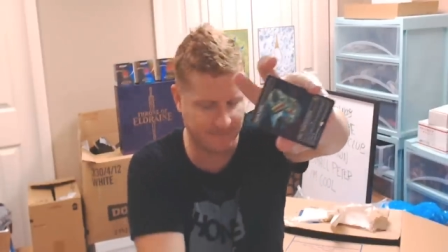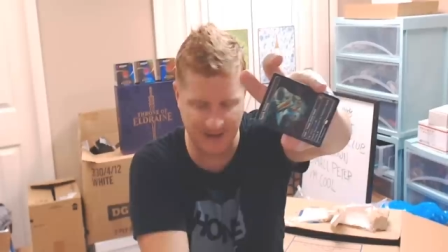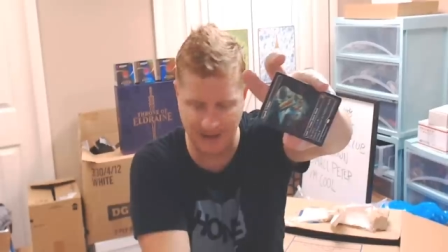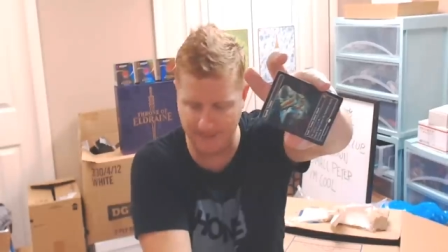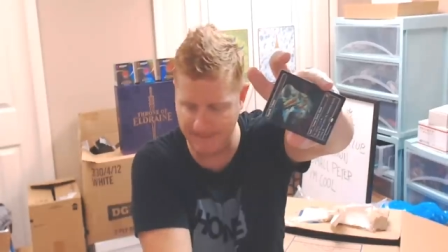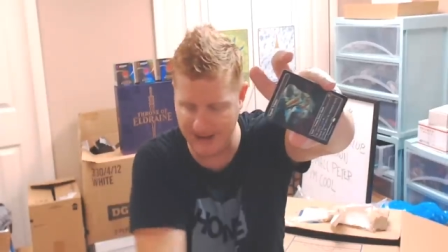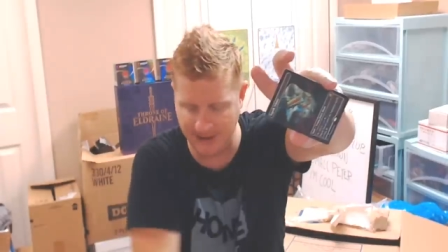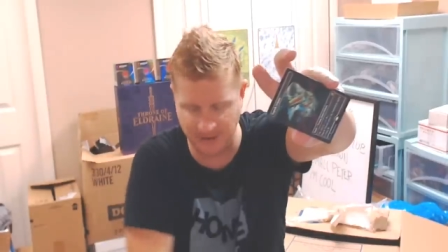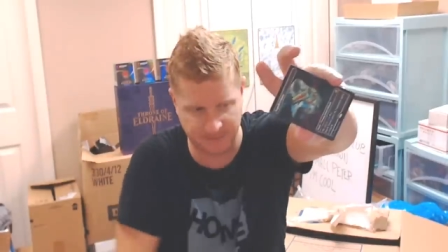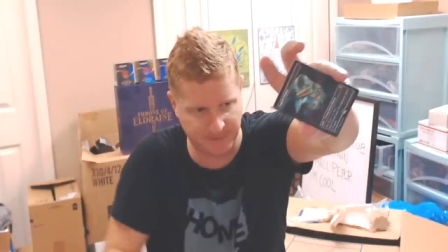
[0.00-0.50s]
That
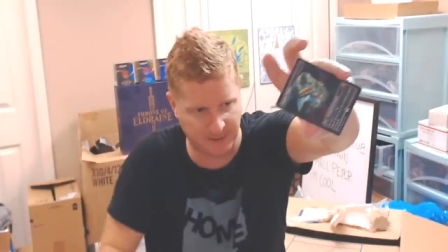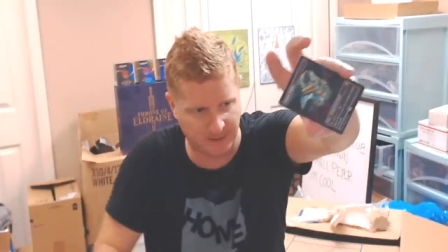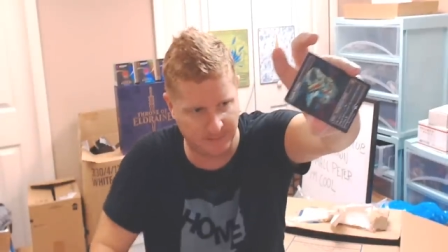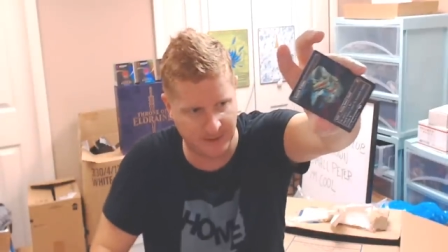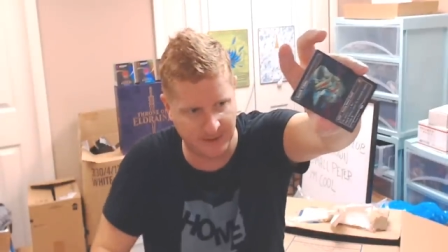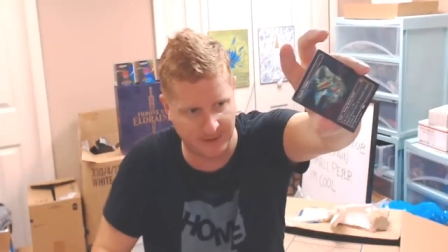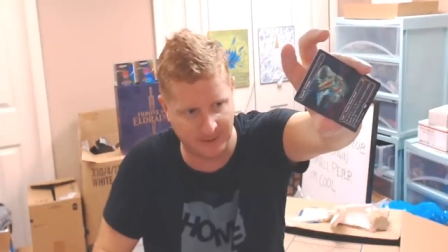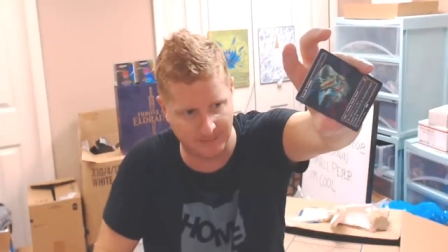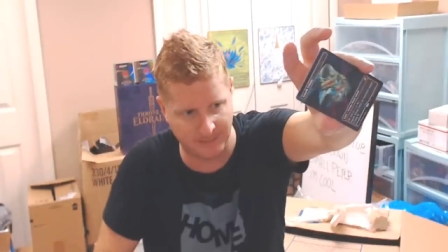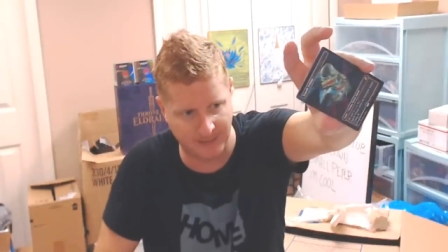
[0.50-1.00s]
mouse better be
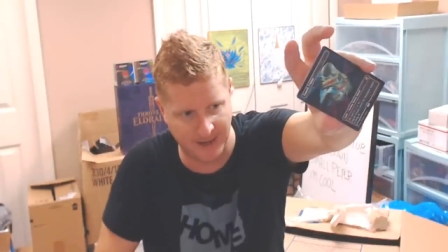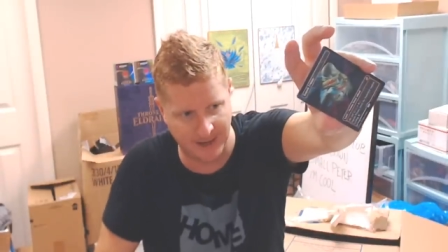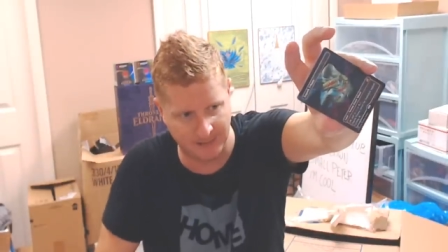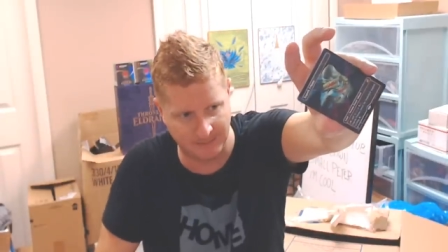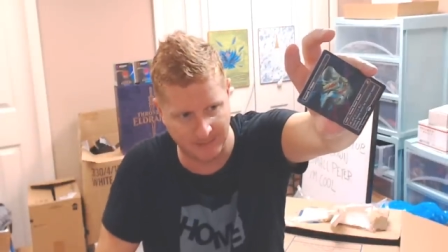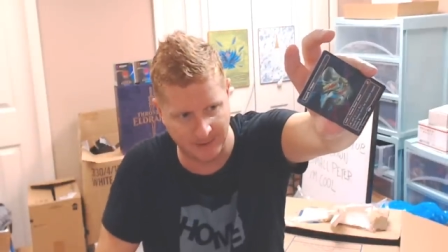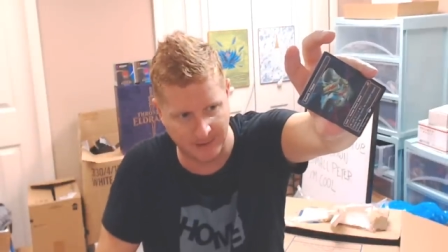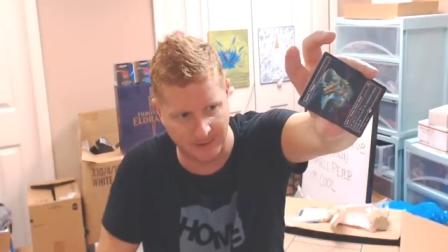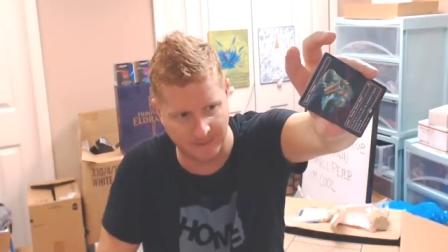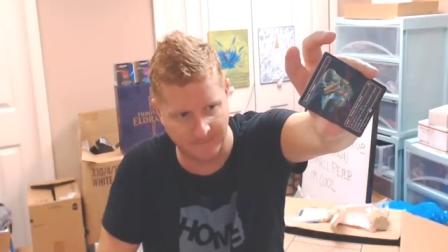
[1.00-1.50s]
on the bottom
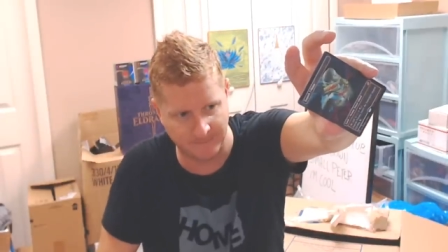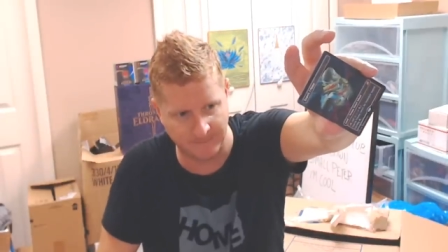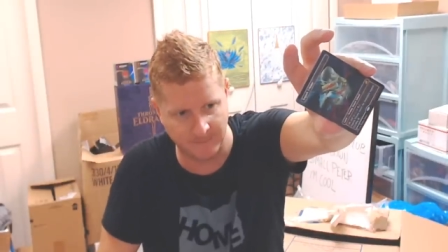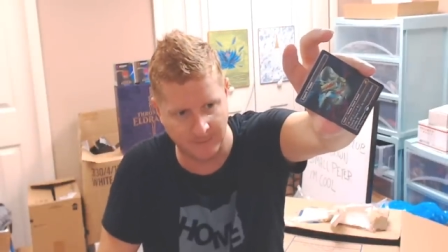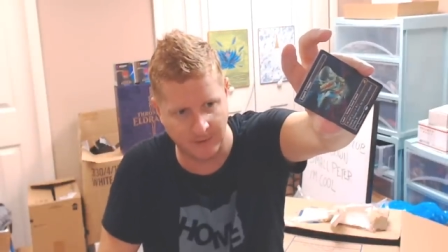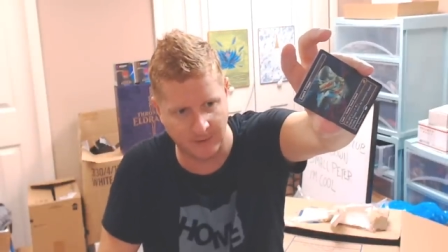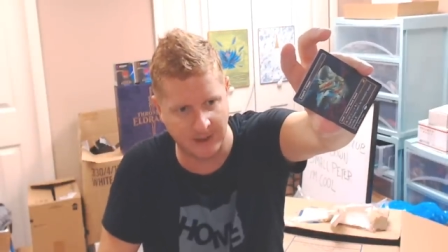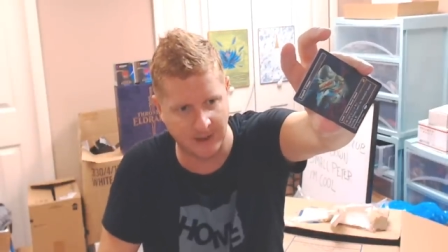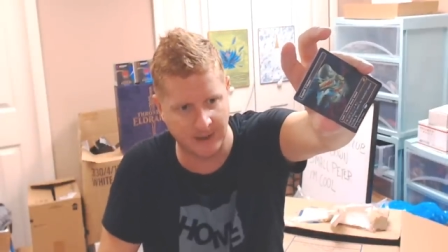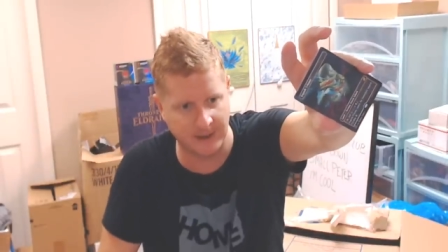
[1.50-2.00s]
there.
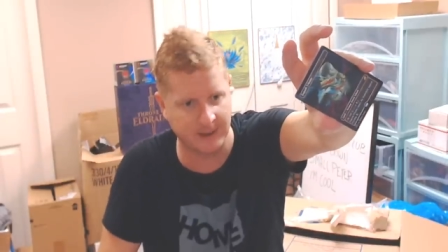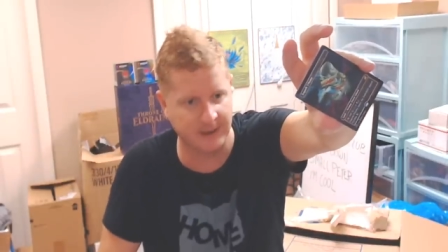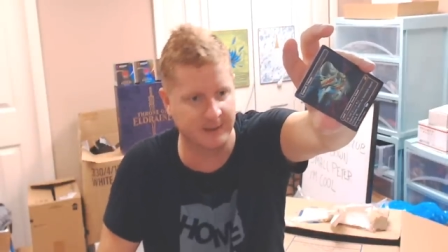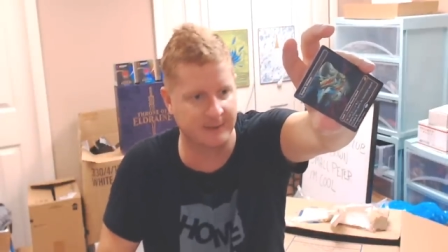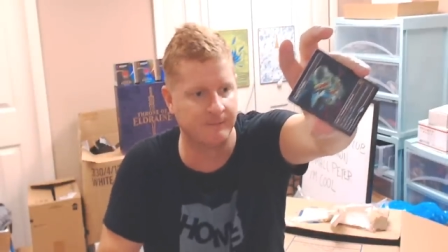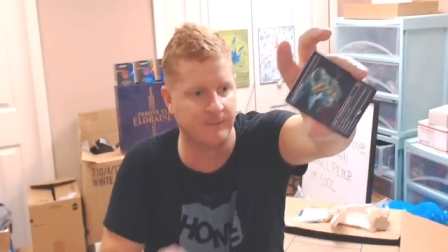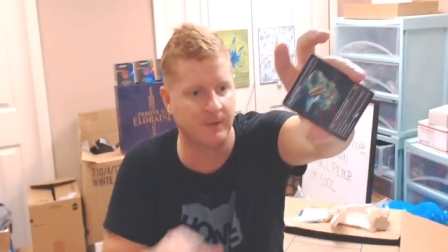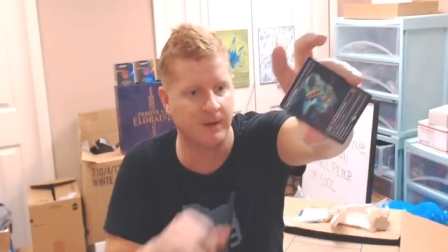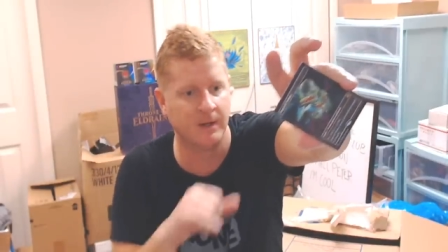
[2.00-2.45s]
Okay, it is.